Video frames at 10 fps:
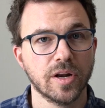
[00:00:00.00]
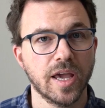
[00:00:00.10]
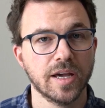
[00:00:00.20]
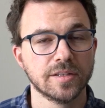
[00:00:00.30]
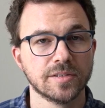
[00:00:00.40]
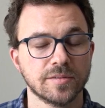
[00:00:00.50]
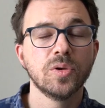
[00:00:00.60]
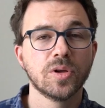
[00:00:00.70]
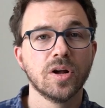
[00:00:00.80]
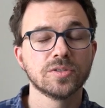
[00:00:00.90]
run ads.
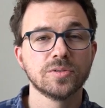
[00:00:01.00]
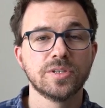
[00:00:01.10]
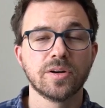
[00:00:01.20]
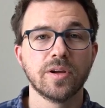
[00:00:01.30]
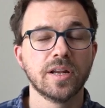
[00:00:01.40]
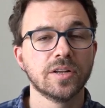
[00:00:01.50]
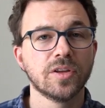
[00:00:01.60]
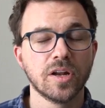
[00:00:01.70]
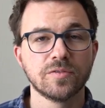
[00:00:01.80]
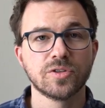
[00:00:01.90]
You can also generate a
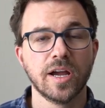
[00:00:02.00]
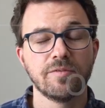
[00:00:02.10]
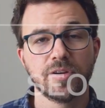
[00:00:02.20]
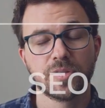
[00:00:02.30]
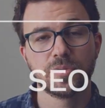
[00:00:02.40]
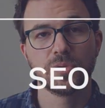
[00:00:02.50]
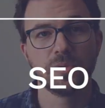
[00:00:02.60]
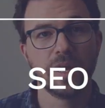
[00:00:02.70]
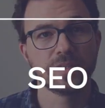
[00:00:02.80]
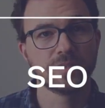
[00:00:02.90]
ton of traffic
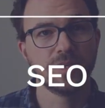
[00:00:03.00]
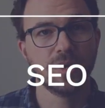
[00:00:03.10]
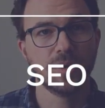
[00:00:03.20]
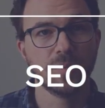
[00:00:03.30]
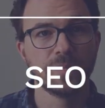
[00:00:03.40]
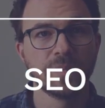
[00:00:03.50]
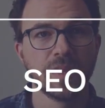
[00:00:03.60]
through S E O.